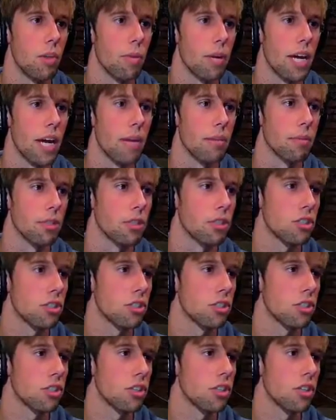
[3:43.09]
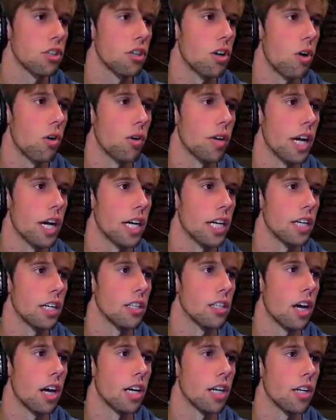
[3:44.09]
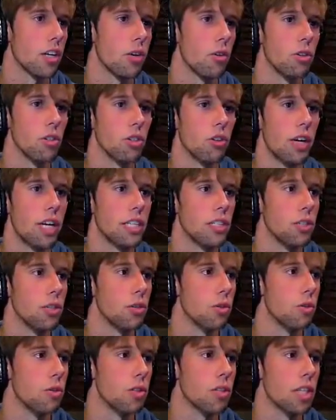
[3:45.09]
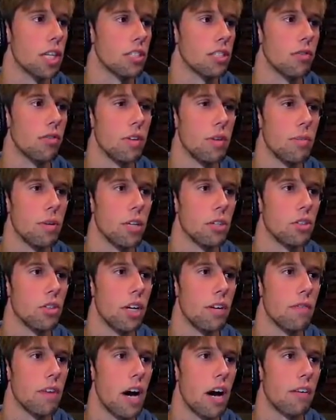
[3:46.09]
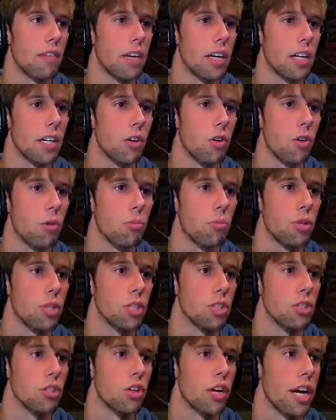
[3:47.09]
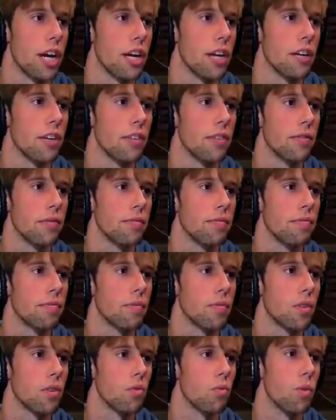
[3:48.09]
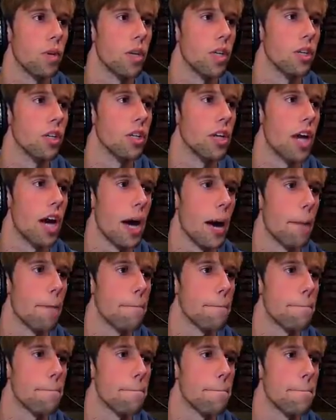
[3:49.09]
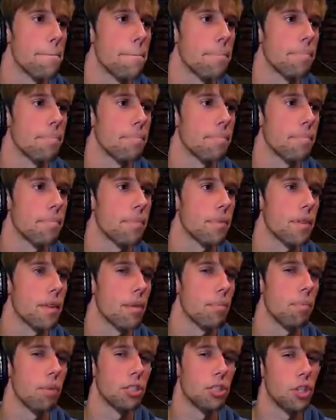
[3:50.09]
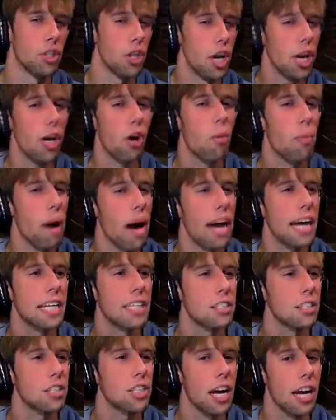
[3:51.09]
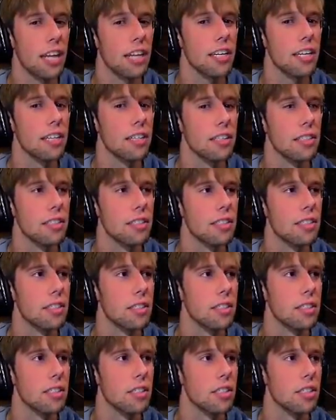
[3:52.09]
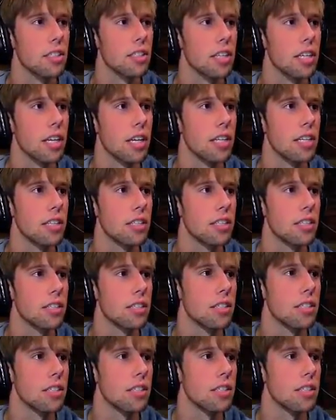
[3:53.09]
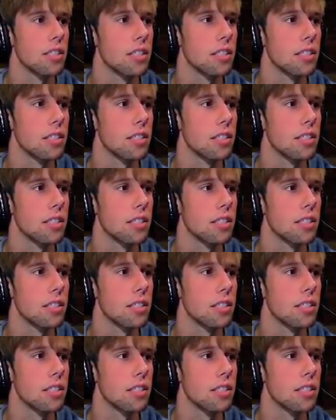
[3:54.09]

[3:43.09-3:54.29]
turn on my cameras. Okay, I gotta, I gotta go to drain two. That's the female drain valve. I gotta go to prison drain. We good now. But should I go back and check? Just in case?